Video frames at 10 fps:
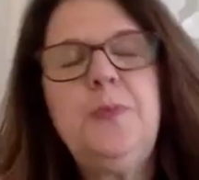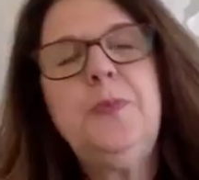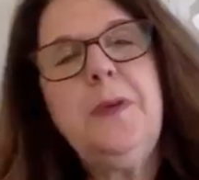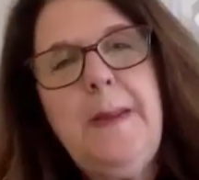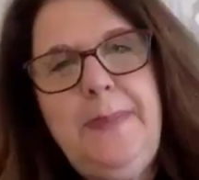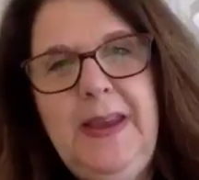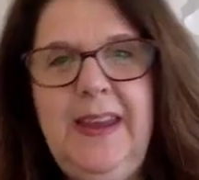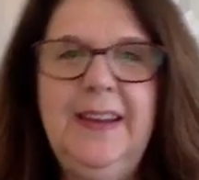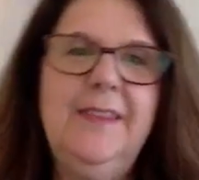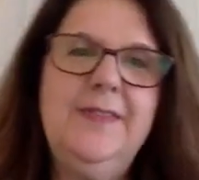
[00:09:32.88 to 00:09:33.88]
the
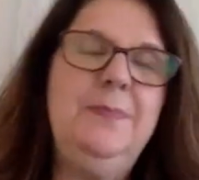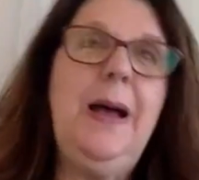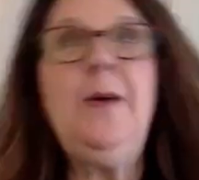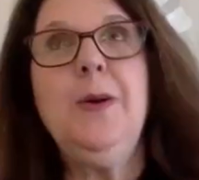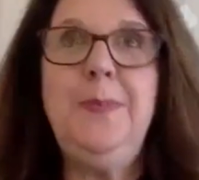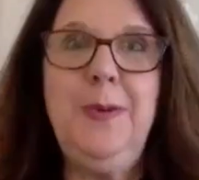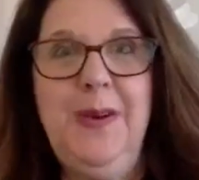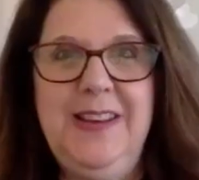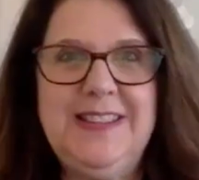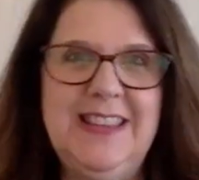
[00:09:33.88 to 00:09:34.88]
prepping yeah, of the
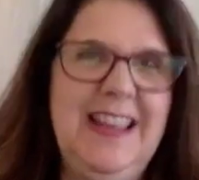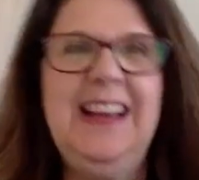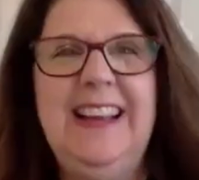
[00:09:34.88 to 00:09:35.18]
powerpoint right?